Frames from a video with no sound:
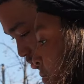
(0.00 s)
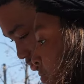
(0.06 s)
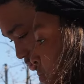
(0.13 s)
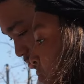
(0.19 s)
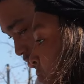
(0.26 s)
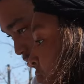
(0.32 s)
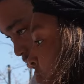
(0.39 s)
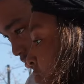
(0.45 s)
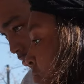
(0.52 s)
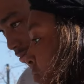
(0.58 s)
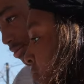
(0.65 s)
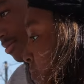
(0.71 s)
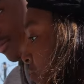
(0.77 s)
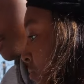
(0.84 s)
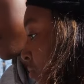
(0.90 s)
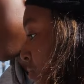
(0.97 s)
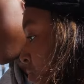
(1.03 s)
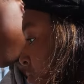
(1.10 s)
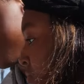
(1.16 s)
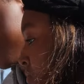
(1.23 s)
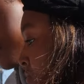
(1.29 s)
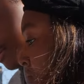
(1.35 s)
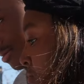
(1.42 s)
Why do you believe in
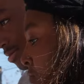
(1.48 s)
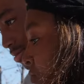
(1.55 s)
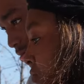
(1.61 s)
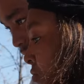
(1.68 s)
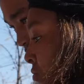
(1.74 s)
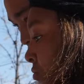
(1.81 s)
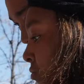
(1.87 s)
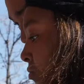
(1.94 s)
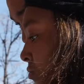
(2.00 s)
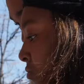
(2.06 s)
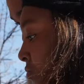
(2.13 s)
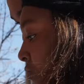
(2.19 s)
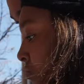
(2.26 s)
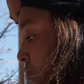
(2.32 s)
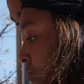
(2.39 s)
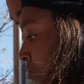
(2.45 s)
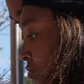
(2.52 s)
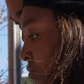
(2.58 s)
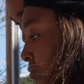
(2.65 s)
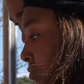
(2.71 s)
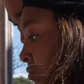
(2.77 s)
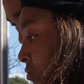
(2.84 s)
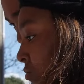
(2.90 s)
Christ? Like what is what is
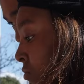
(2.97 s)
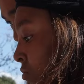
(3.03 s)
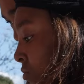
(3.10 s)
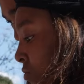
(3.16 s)
believing in Christ